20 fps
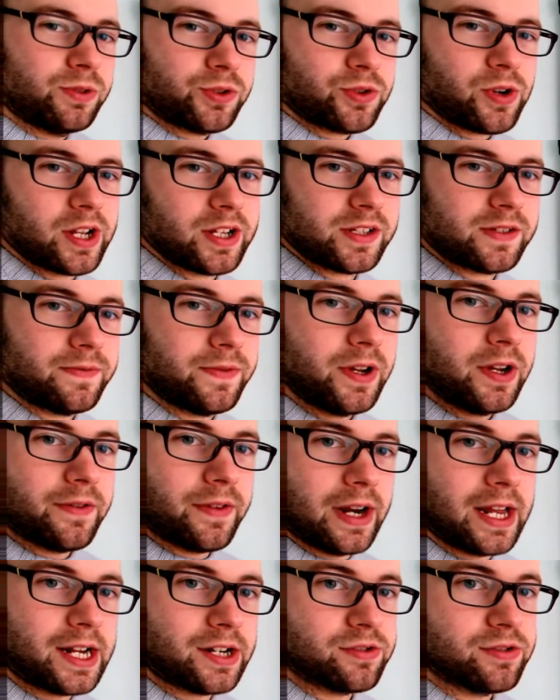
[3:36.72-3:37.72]
transfer of
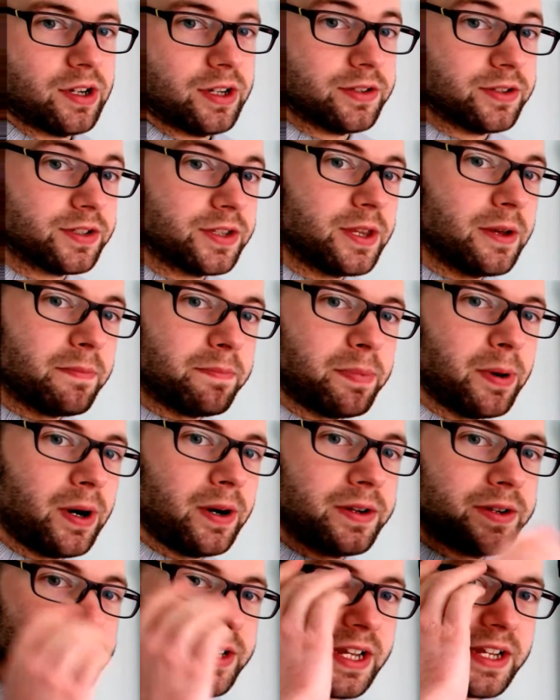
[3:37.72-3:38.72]
electrons. The
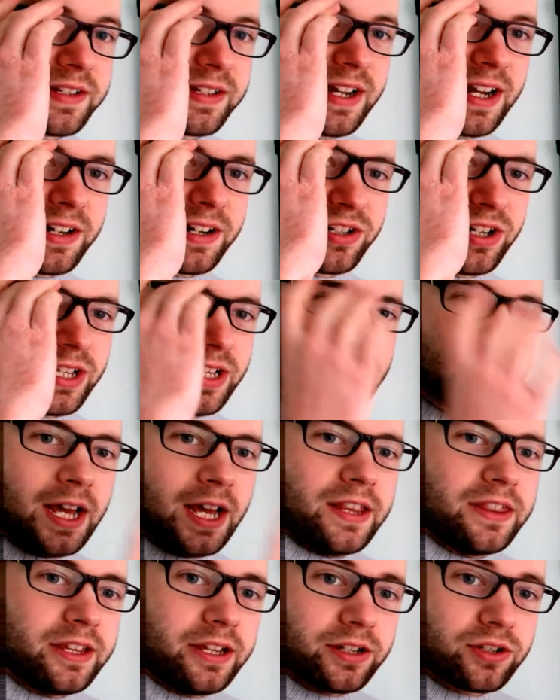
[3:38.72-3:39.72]
bond is actually
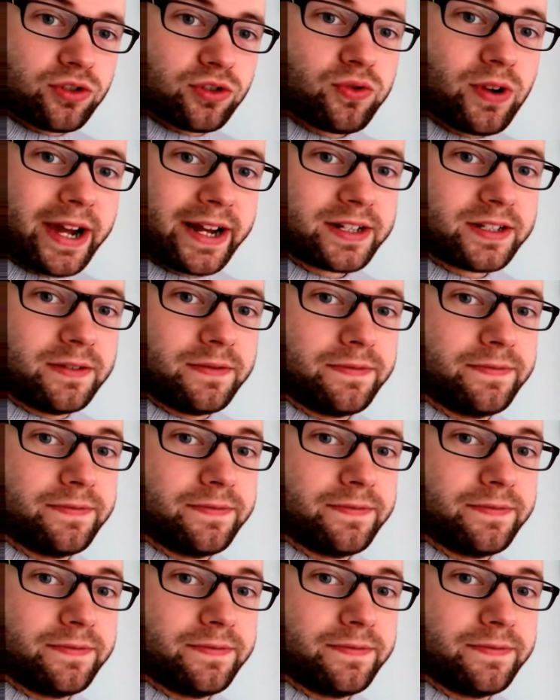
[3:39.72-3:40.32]
the attractive